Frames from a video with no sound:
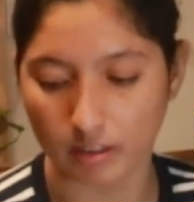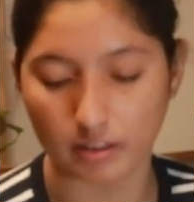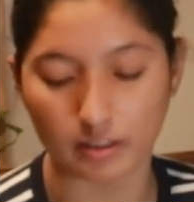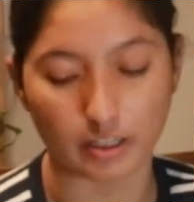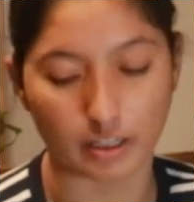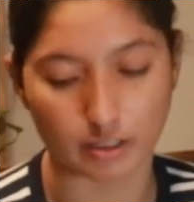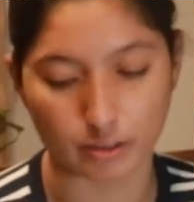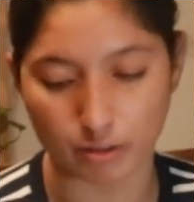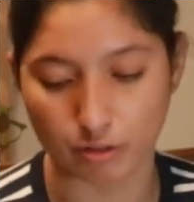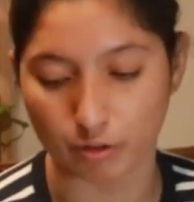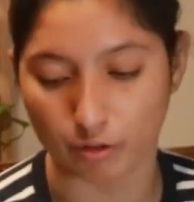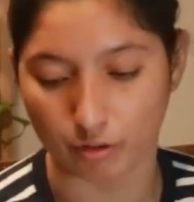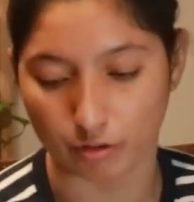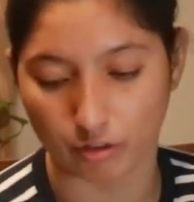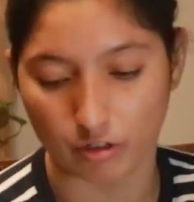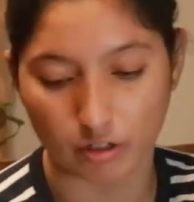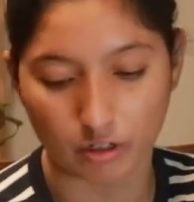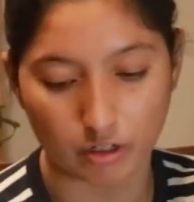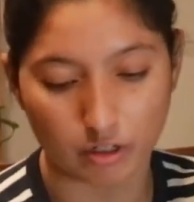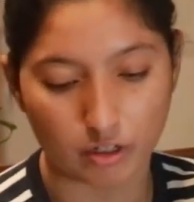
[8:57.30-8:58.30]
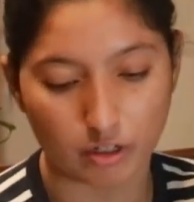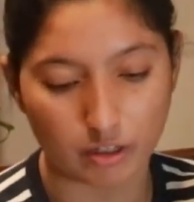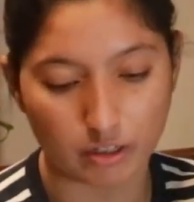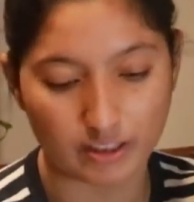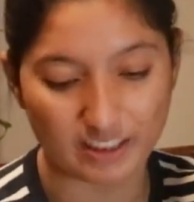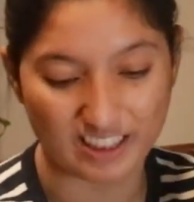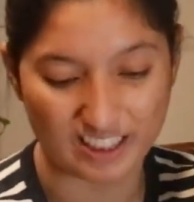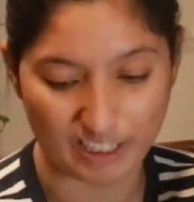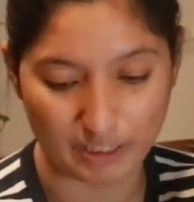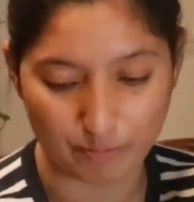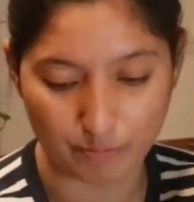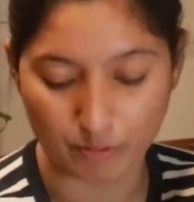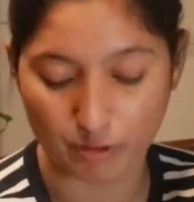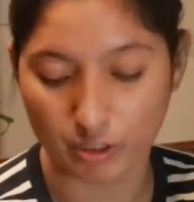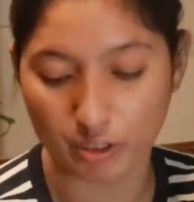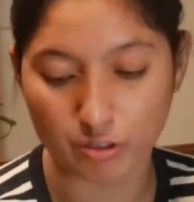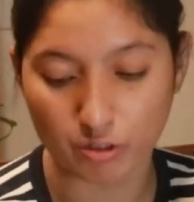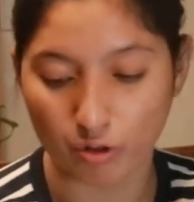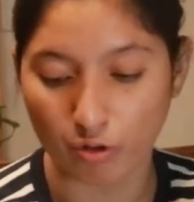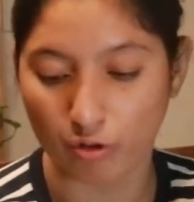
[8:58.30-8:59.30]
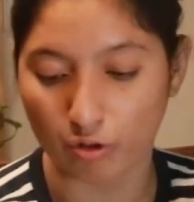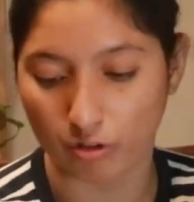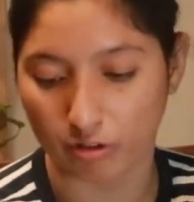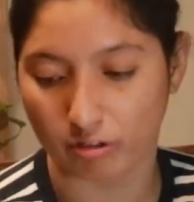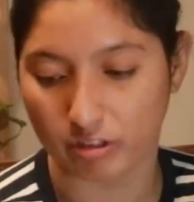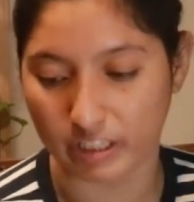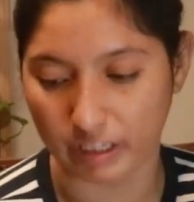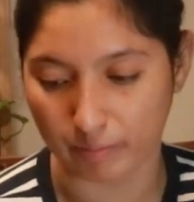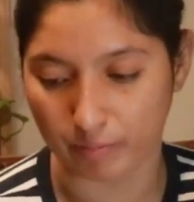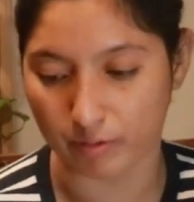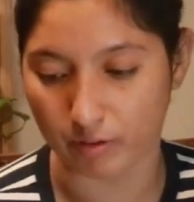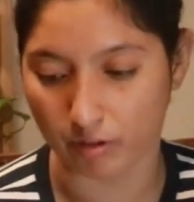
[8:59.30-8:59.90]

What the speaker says: That's your deep. These are all deep